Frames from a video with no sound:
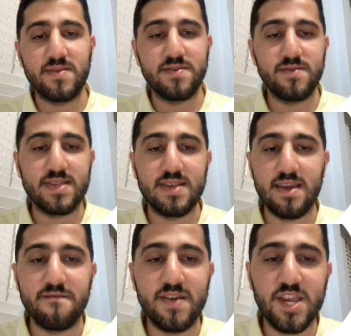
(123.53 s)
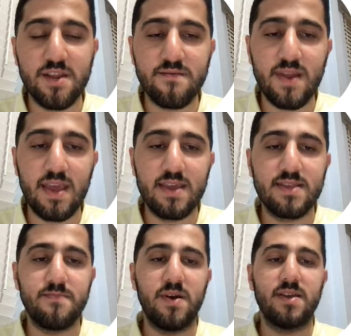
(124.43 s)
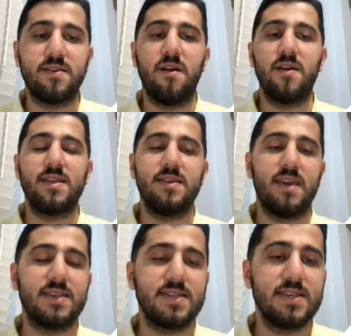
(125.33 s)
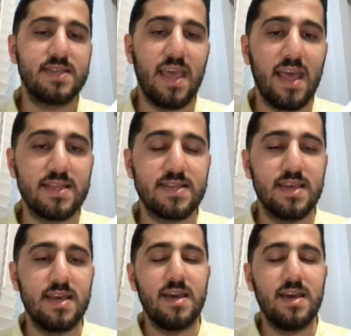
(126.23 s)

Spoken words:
reducing eviction rate by targeting assistance,